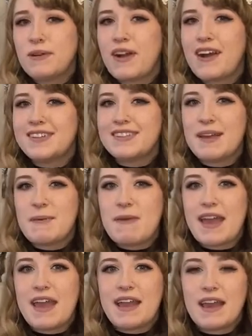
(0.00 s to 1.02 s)
awesome
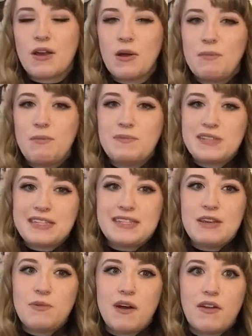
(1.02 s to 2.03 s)
and I hope to see
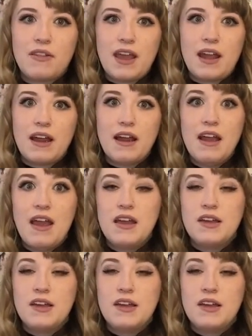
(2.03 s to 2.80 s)
you all there.